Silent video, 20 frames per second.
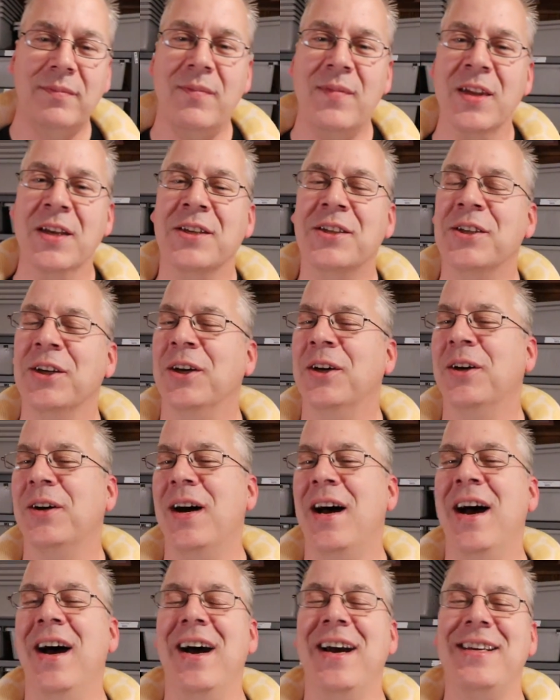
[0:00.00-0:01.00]
So
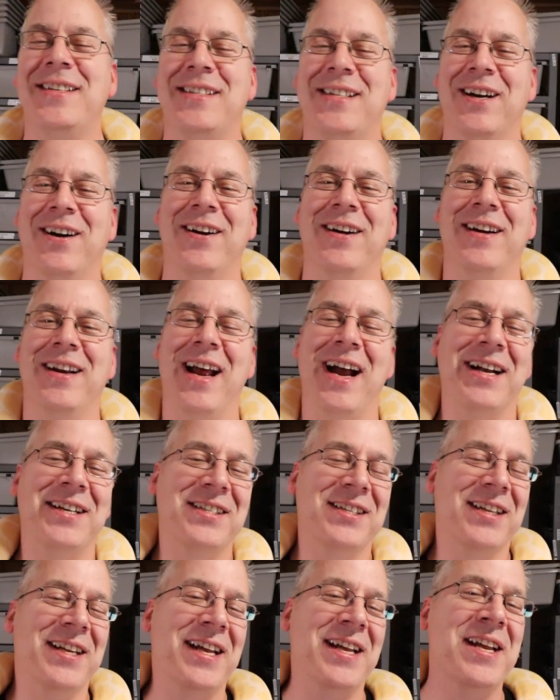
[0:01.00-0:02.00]
I started,
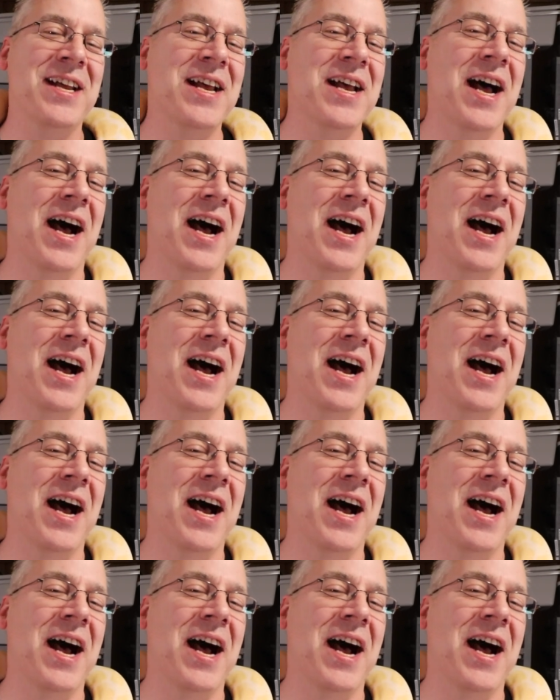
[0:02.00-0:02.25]
actually,